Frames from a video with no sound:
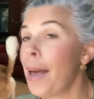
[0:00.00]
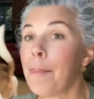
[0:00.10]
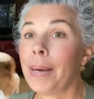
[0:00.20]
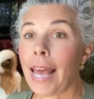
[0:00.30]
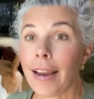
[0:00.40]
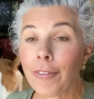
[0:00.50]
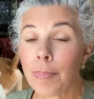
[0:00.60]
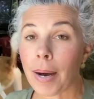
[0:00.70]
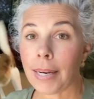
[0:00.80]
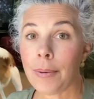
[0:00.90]
But
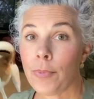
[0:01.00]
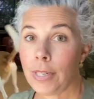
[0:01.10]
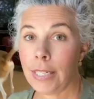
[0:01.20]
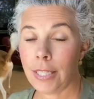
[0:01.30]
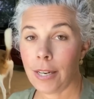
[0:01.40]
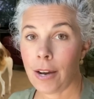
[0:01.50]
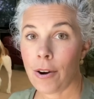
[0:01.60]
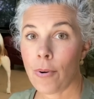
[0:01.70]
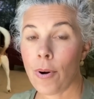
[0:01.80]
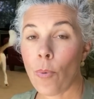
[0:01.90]
everybody wanted to
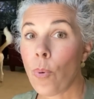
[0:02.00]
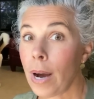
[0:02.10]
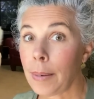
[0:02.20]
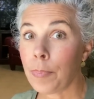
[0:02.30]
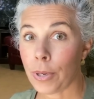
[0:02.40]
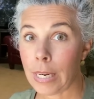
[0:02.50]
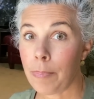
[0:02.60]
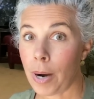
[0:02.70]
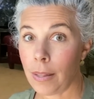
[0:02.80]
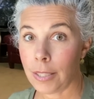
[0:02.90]
know what breed
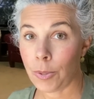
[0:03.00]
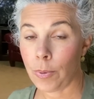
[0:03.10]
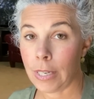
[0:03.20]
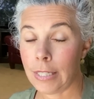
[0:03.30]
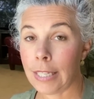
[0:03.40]
Pollux was.